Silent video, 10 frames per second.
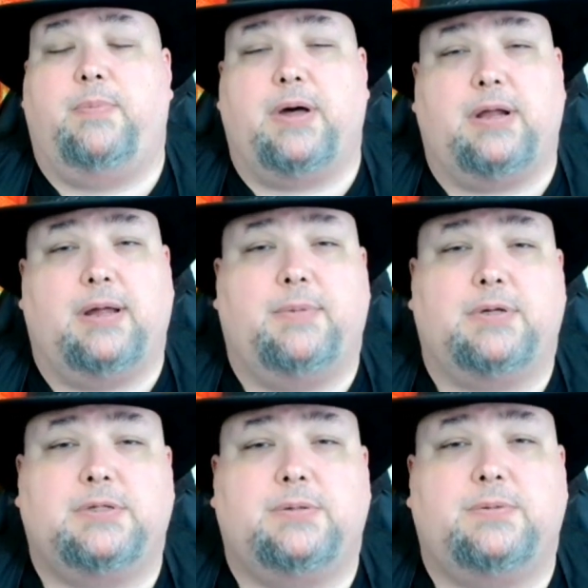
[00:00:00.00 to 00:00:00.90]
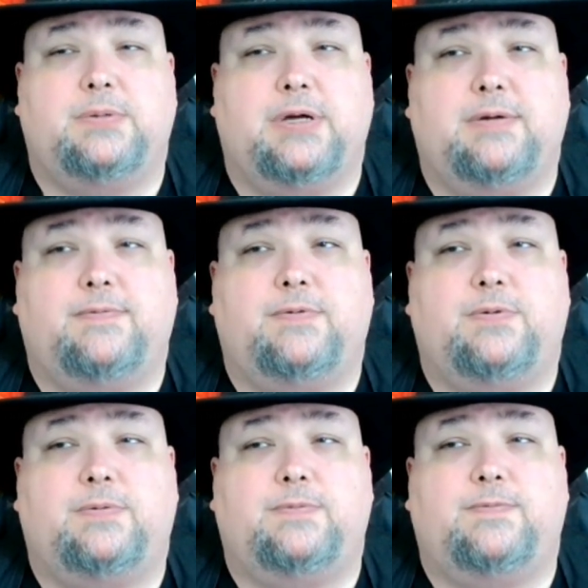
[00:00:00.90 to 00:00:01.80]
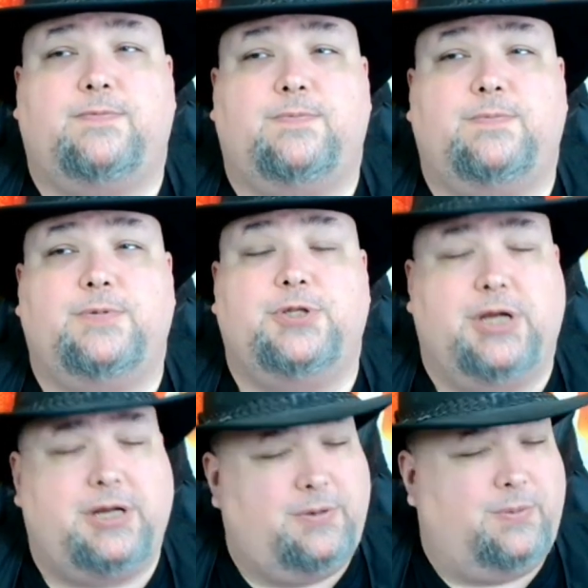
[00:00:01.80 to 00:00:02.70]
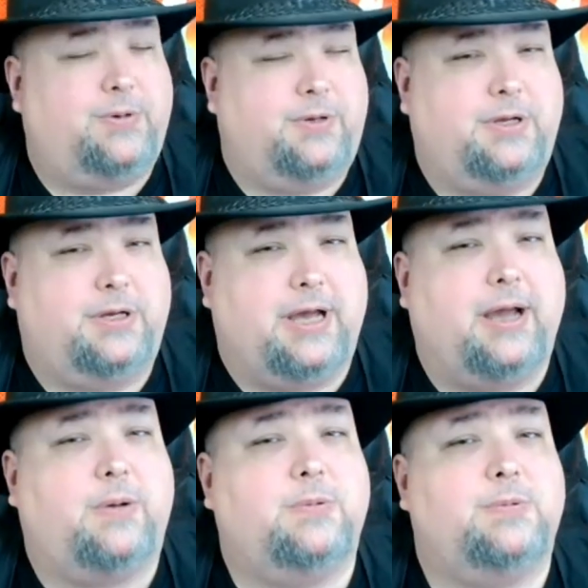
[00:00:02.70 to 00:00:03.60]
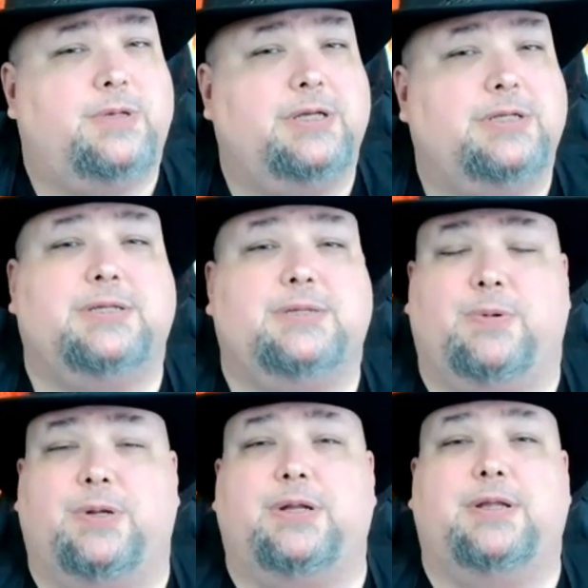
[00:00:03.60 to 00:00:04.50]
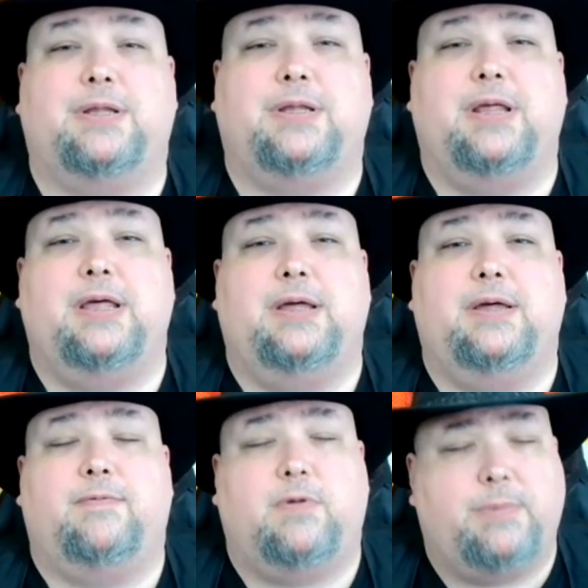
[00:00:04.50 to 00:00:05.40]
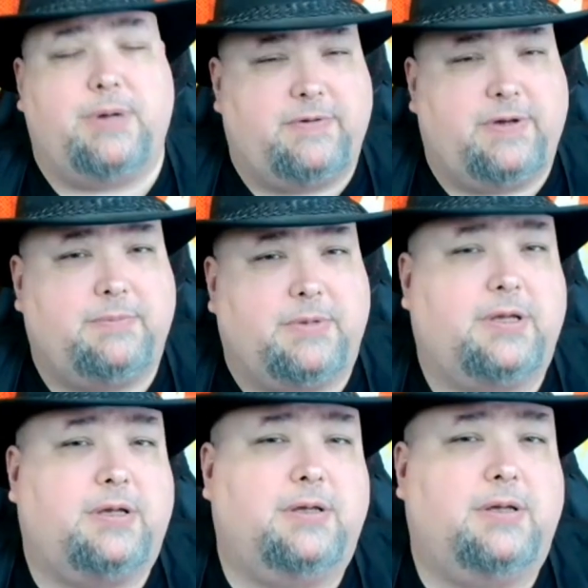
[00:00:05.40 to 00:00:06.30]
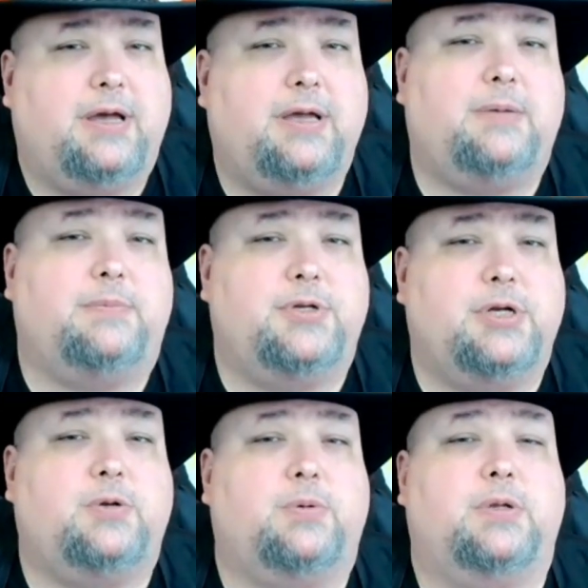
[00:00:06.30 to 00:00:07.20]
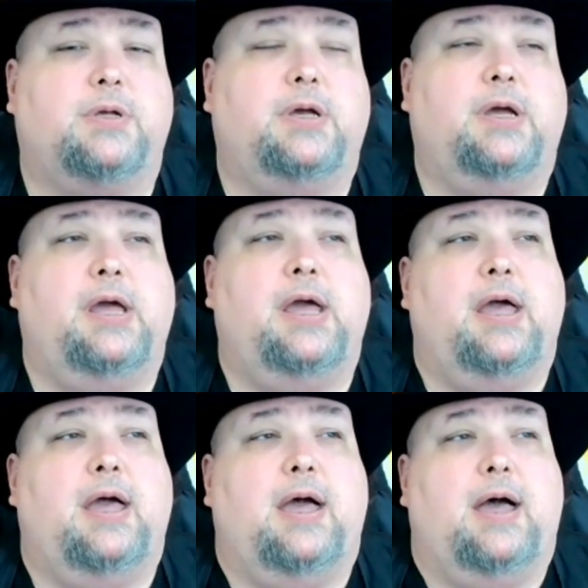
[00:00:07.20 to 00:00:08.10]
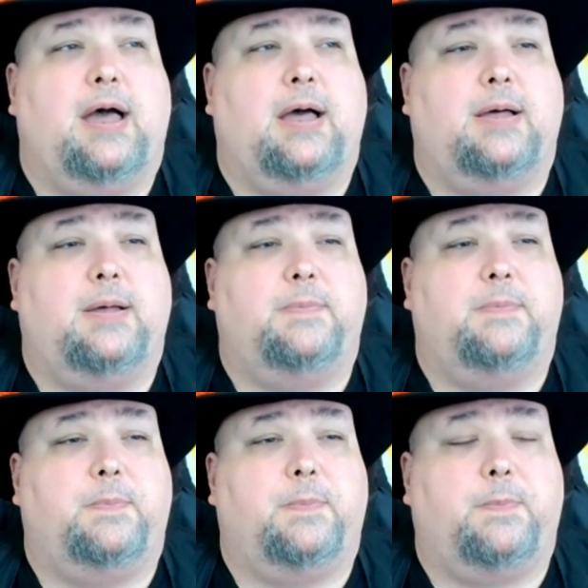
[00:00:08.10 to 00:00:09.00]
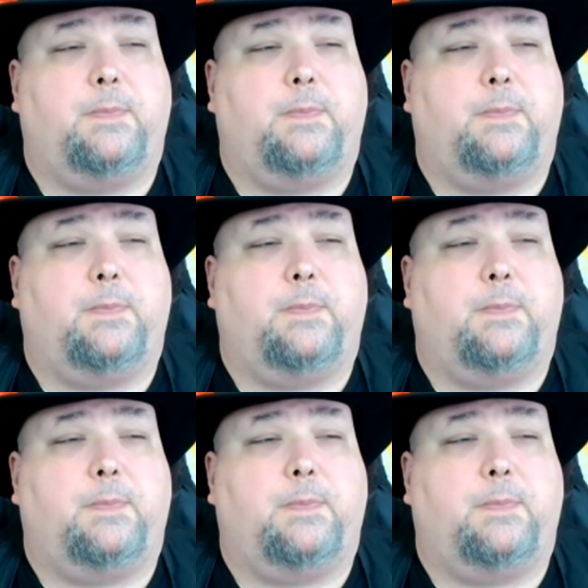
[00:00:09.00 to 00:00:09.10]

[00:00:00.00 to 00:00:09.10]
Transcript: but i'm also thankful genuinely now this is one for my family i am genuinely um